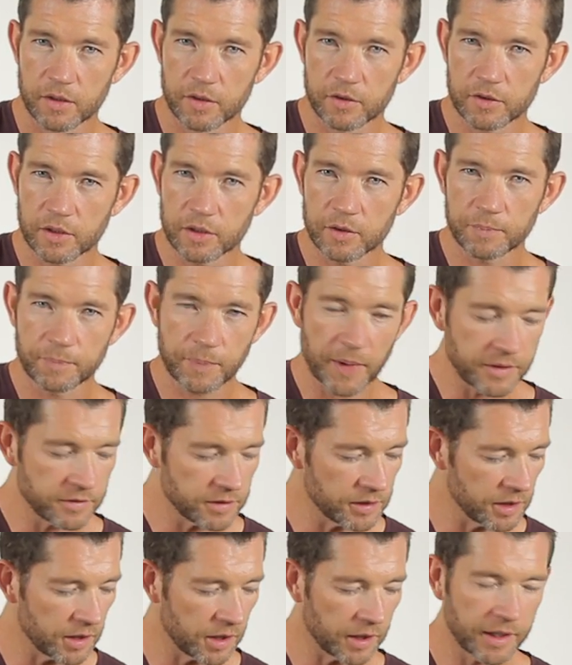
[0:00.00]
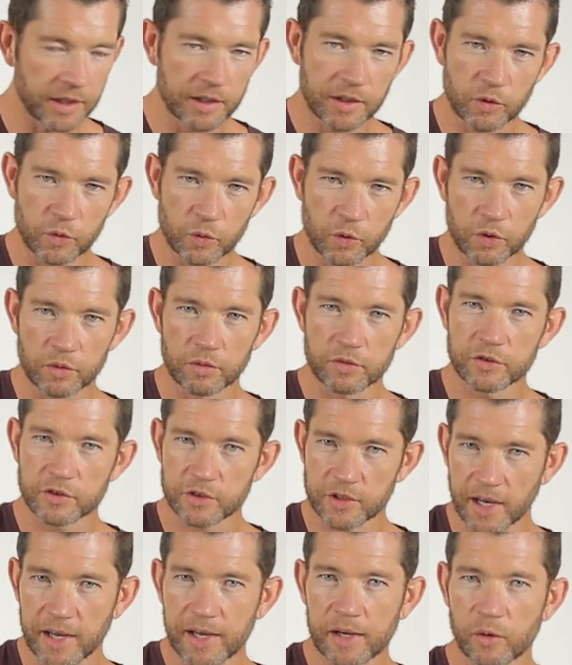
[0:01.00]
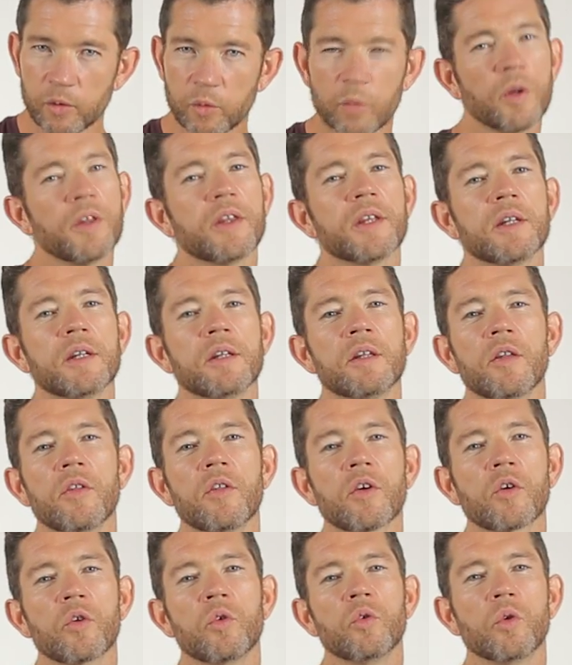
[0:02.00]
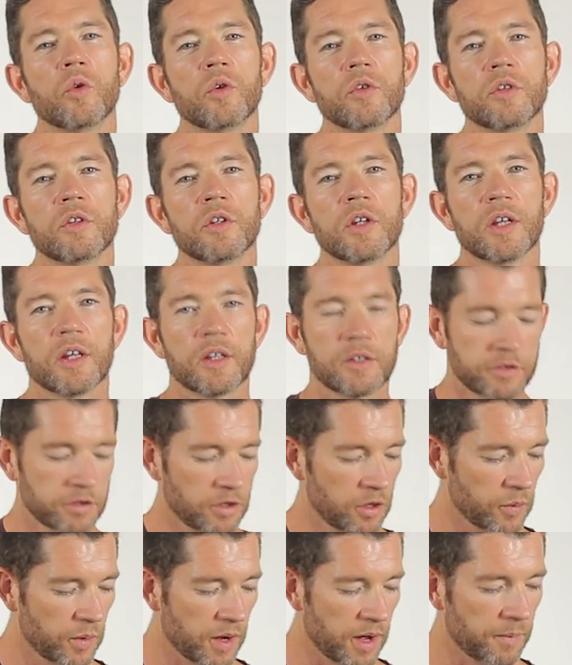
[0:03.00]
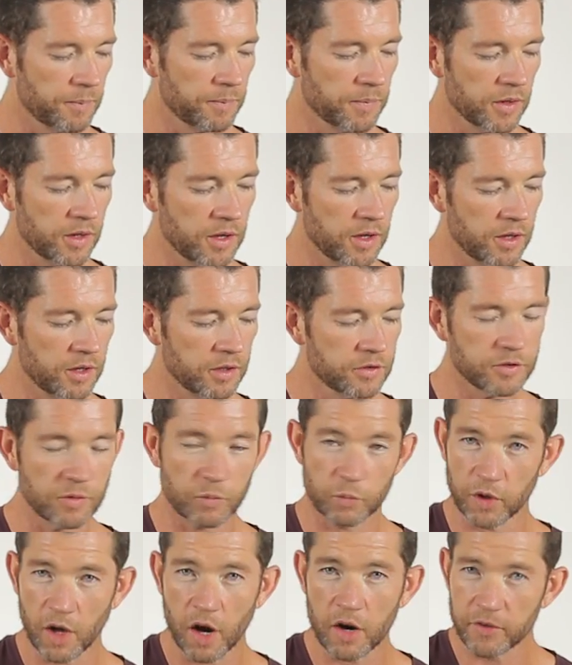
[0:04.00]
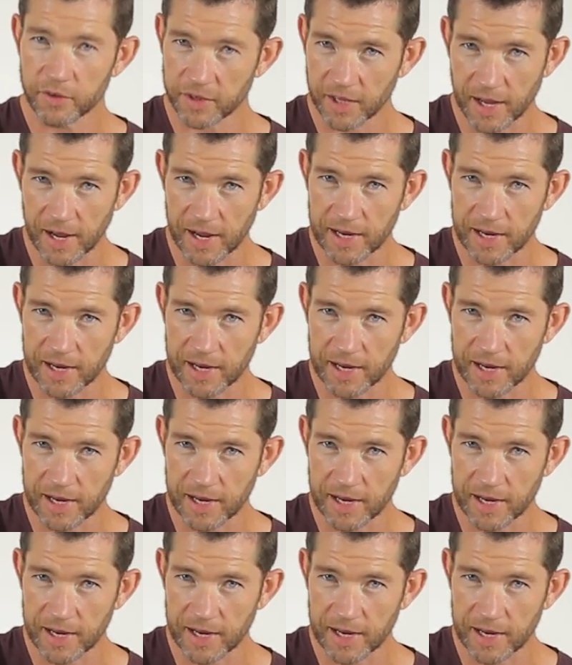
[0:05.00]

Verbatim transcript: There's a, basically like a little scale within the chord. So um, it's over the